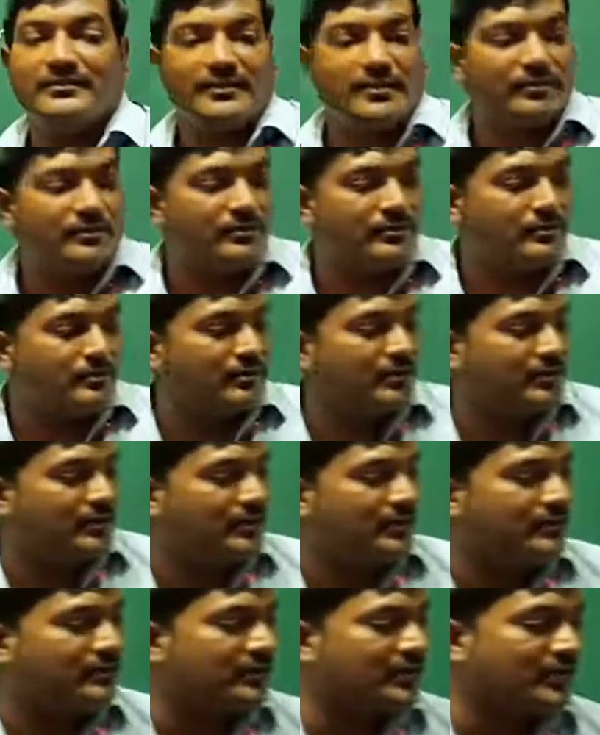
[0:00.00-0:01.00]
in the sense,
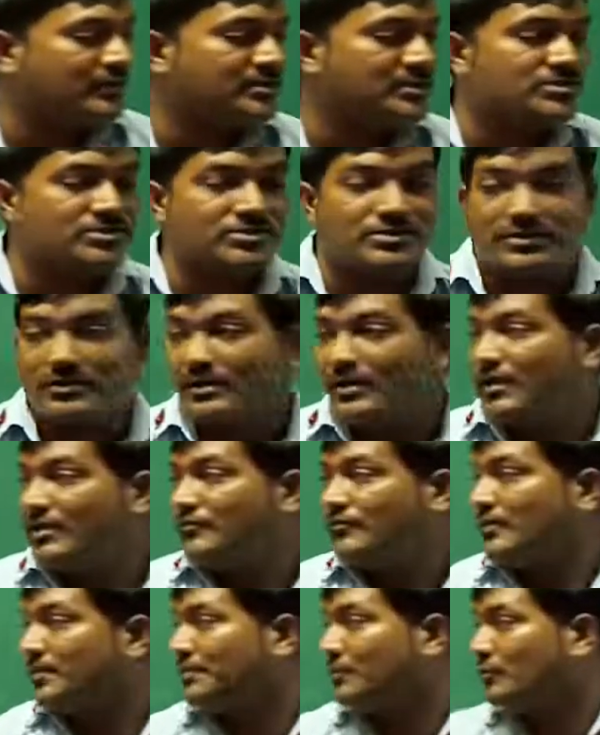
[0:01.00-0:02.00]
just
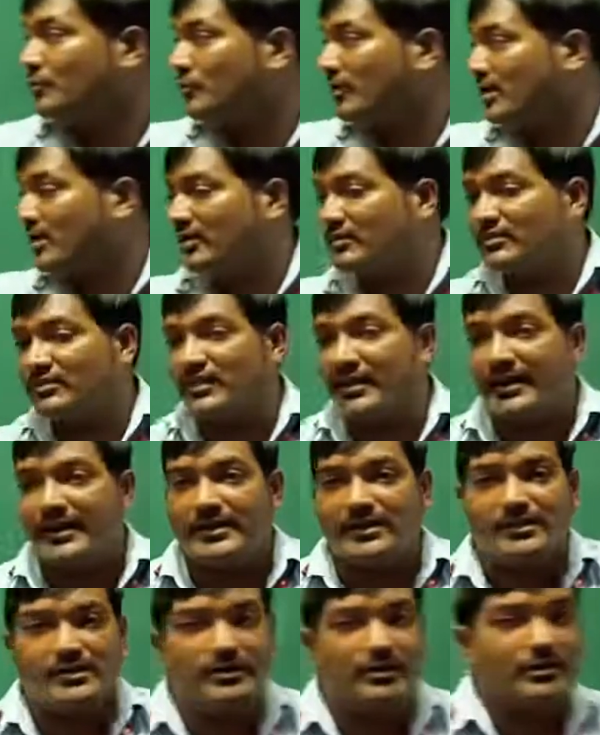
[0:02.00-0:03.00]
you put one
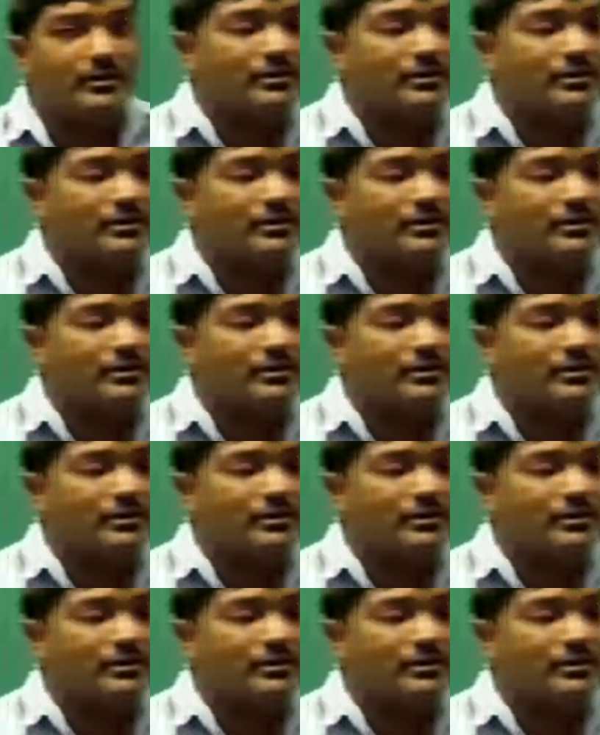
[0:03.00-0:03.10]
slide,